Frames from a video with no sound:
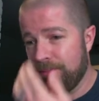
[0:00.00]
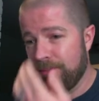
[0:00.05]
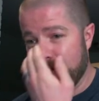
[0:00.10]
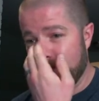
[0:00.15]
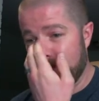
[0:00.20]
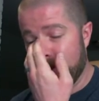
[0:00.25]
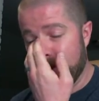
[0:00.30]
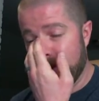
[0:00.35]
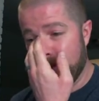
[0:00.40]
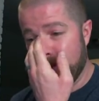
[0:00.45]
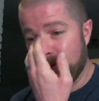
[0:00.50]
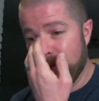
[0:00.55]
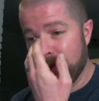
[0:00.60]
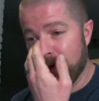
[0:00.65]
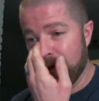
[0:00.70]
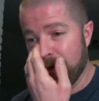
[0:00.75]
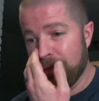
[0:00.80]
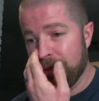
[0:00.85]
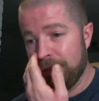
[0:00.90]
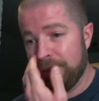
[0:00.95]
That
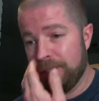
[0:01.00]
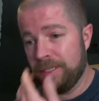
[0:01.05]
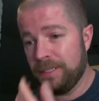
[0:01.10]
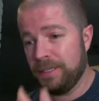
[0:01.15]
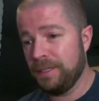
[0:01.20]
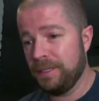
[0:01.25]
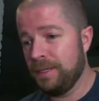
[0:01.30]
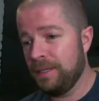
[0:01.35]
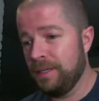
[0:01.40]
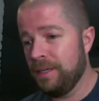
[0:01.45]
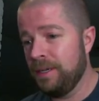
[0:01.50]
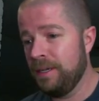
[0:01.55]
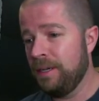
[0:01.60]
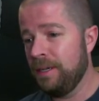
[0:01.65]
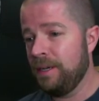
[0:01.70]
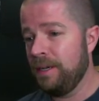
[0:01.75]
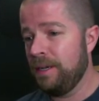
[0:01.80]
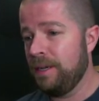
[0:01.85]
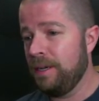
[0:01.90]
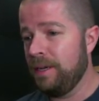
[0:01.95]
works.
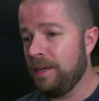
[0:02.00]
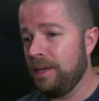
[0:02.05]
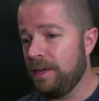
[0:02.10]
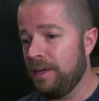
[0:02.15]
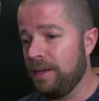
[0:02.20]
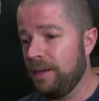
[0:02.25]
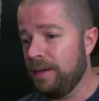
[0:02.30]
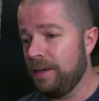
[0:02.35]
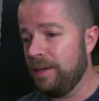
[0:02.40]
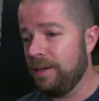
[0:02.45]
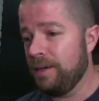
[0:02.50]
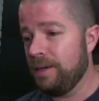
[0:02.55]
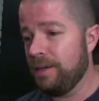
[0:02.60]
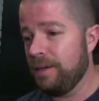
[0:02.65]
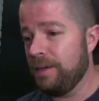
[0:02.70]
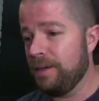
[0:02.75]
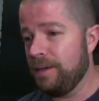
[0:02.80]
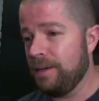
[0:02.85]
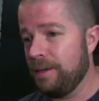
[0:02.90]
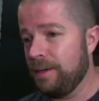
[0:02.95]

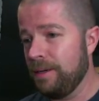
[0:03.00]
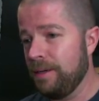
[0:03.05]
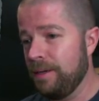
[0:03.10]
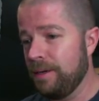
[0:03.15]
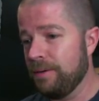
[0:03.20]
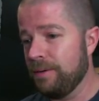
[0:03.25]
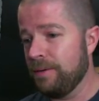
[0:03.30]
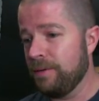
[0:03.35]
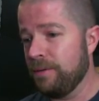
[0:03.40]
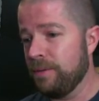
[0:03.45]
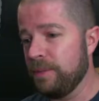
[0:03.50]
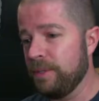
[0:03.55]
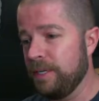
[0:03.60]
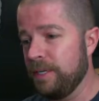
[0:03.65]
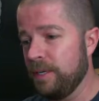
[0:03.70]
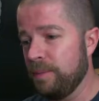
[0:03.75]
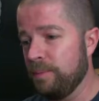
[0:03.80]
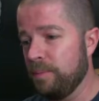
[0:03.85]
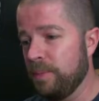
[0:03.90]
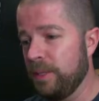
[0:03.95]
I don't even really need to
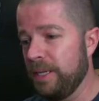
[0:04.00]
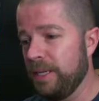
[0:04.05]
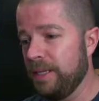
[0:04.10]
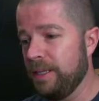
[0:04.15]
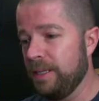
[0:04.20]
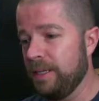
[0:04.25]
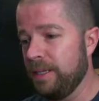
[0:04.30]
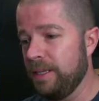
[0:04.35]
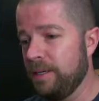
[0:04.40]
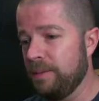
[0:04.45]
play a land.